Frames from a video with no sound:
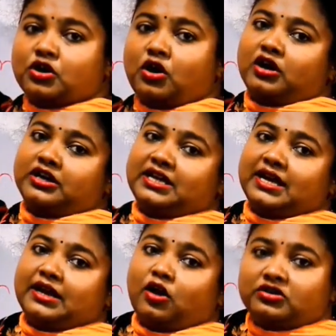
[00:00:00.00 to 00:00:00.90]
or
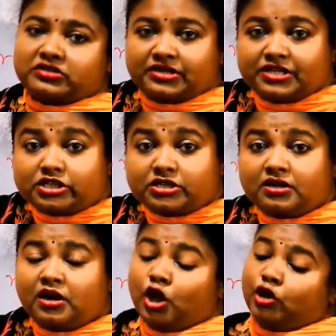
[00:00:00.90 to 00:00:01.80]
DNA alteration,
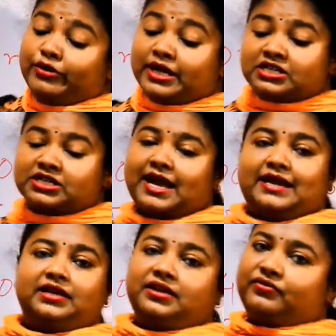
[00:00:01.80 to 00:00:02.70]
which
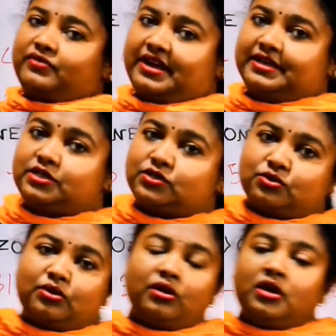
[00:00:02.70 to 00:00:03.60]
can give rise
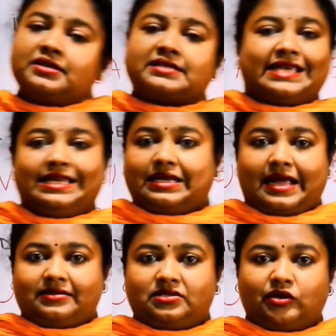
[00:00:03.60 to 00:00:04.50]
to skin
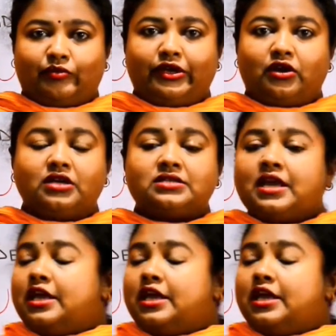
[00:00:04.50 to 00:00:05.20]
cancer, because